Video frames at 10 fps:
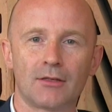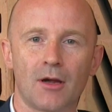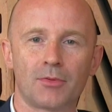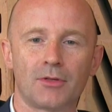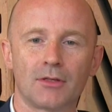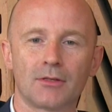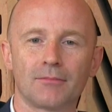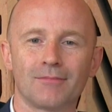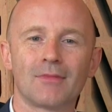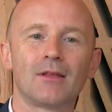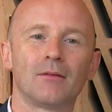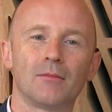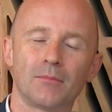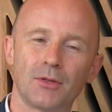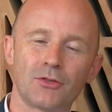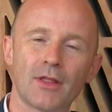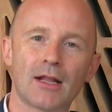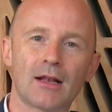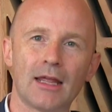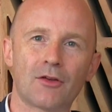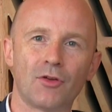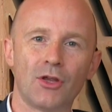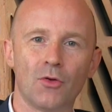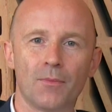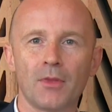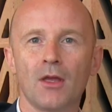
interpreters. But do they click for you?